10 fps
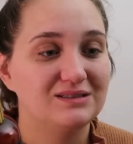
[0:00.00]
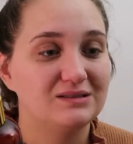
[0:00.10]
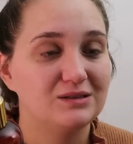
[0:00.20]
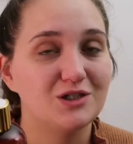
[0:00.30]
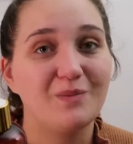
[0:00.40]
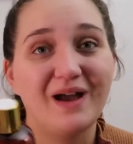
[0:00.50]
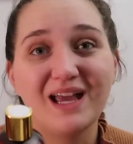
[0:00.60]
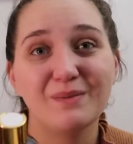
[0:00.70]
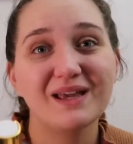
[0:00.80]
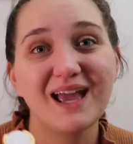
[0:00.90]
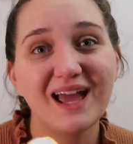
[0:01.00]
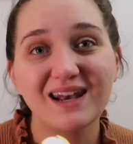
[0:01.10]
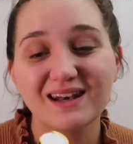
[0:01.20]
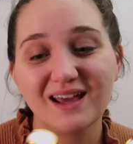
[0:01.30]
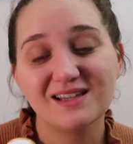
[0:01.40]
just buy them
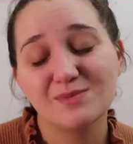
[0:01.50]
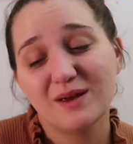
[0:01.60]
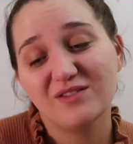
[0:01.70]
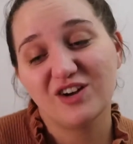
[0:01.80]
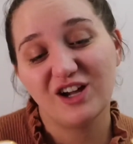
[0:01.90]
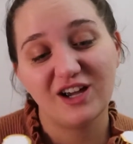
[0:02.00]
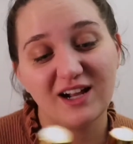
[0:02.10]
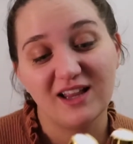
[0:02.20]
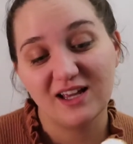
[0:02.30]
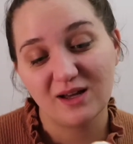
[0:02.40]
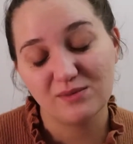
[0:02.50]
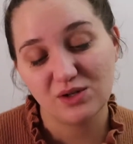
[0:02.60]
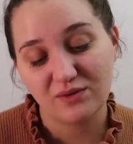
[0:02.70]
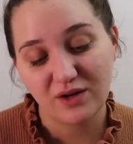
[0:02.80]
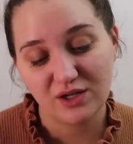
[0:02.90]
again. It's been very good. I like them
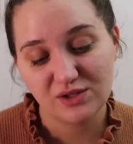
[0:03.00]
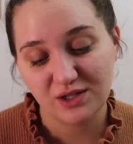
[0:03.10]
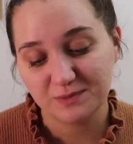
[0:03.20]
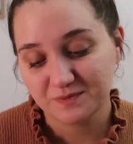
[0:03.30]
so far. So